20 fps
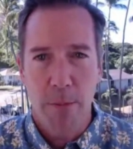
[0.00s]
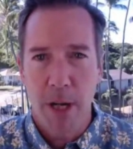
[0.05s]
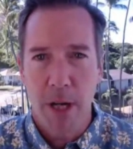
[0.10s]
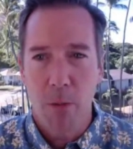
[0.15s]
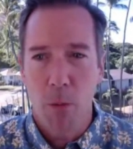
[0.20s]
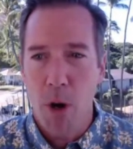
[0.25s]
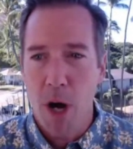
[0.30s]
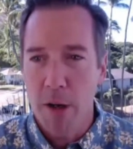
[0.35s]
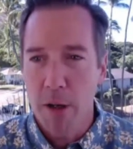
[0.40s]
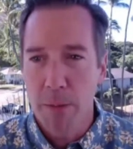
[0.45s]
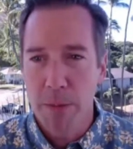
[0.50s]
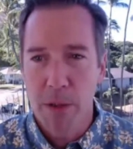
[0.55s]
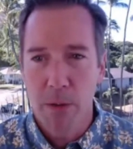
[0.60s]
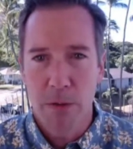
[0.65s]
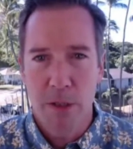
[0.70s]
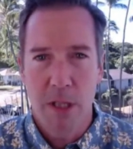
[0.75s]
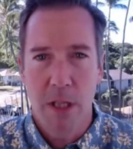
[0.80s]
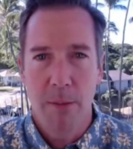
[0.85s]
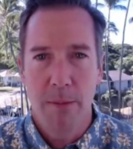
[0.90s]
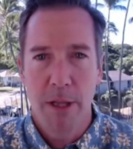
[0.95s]
my water bill
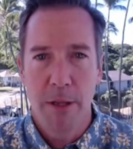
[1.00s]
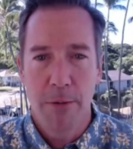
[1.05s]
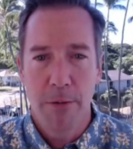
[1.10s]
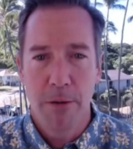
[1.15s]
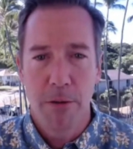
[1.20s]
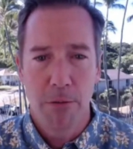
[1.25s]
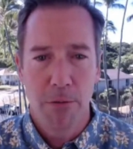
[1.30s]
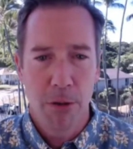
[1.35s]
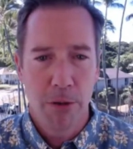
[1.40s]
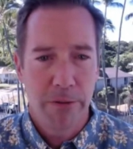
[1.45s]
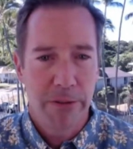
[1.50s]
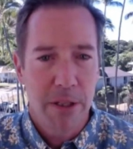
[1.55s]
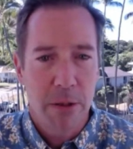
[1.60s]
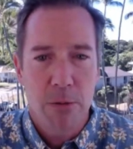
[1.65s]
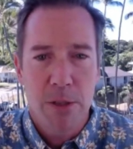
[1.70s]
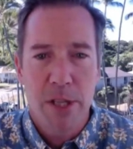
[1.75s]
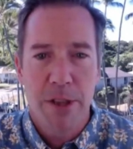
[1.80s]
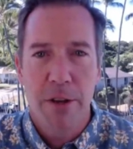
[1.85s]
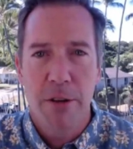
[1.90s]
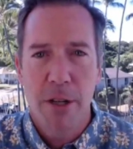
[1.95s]
was going to be through the roof, and it
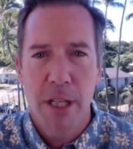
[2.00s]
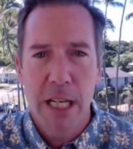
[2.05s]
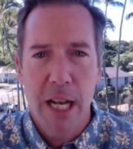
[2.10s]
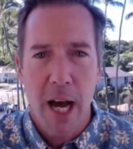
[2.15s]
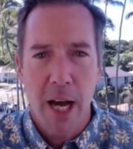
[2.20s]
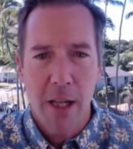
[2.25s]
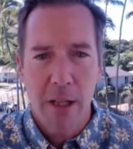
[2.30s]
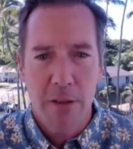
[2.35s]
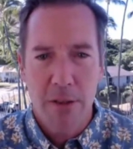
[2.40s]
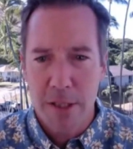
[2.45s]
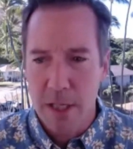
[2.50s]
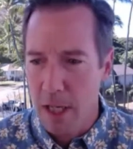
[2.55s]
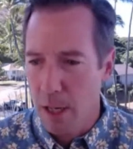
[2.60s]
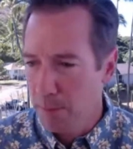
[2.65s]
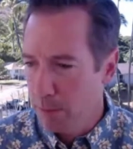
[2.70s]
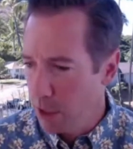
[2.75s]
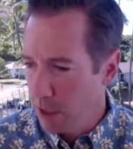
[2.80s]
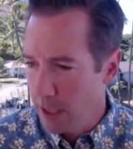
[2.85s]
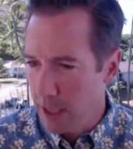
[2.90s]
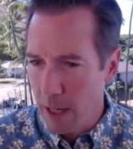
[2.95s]
was $30. And I'm
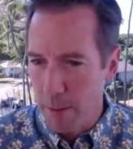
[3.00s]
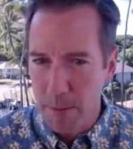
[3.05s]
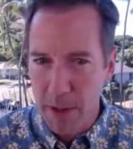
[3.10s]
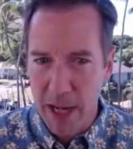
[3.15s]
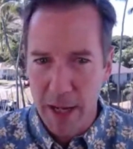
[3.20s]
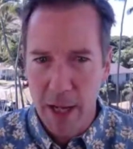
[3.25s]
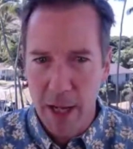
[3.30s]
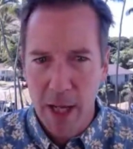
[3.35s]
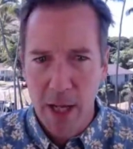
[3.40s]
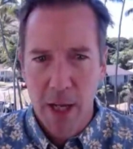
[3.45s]
looking at my